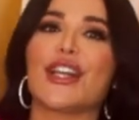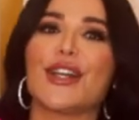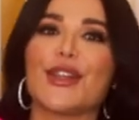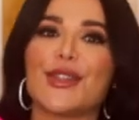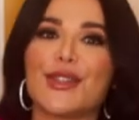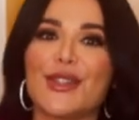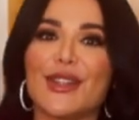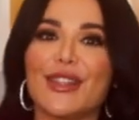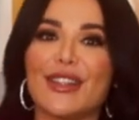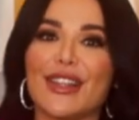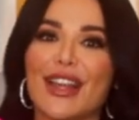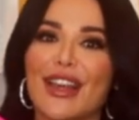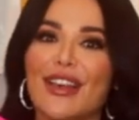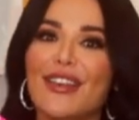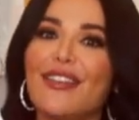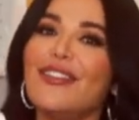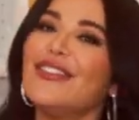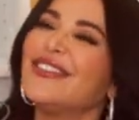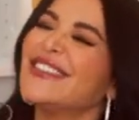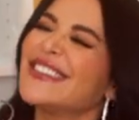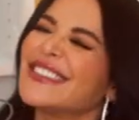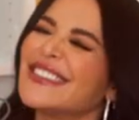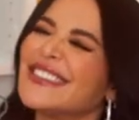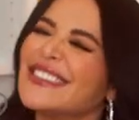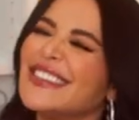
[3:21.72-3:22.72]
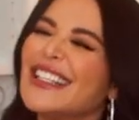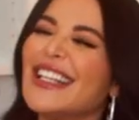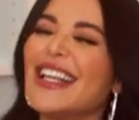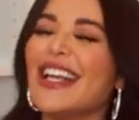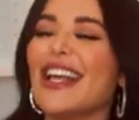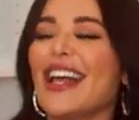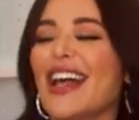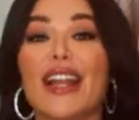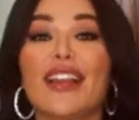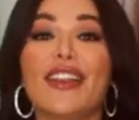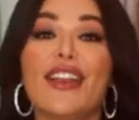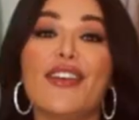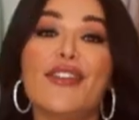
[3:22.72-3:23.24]
I also love.
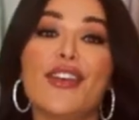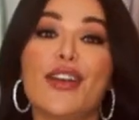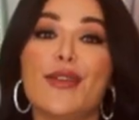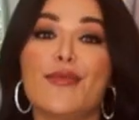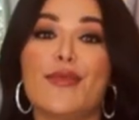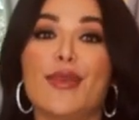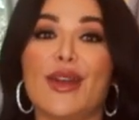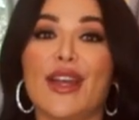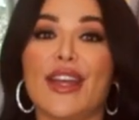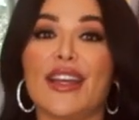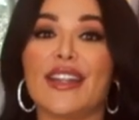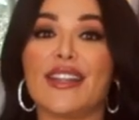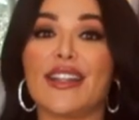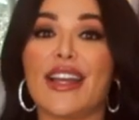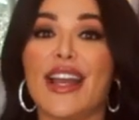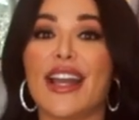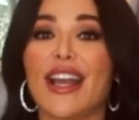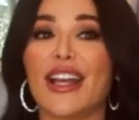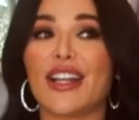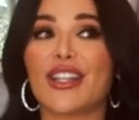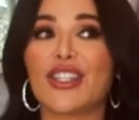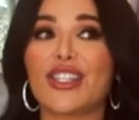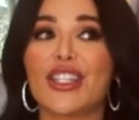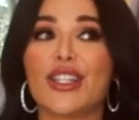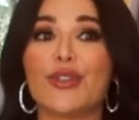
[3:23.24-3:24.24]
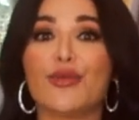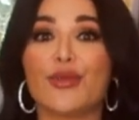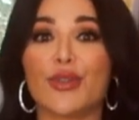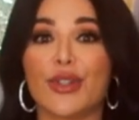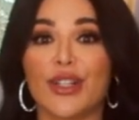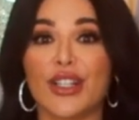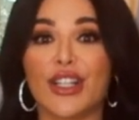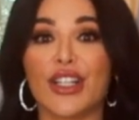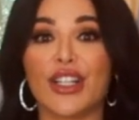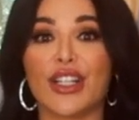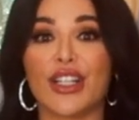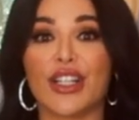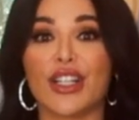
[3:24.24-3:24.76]
But I love her brand. I actually
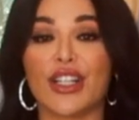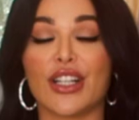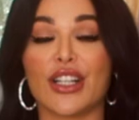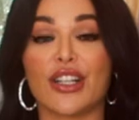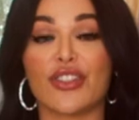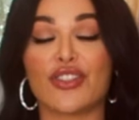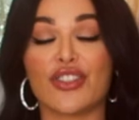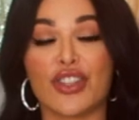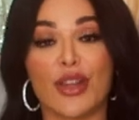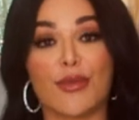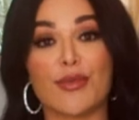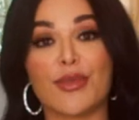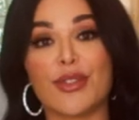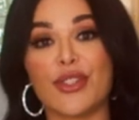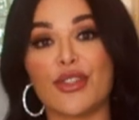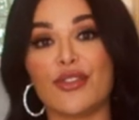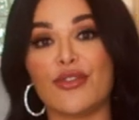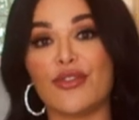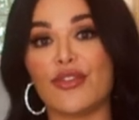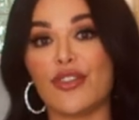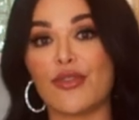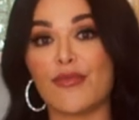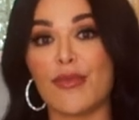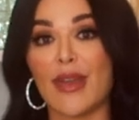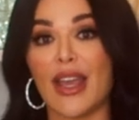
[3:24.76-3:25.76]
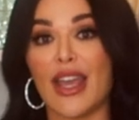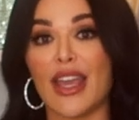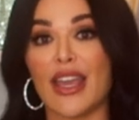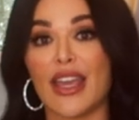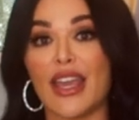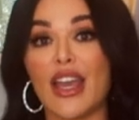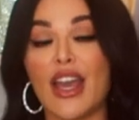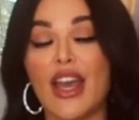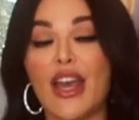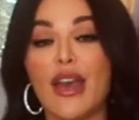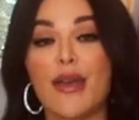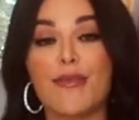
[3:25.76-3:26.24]
wore her jumpsuit for my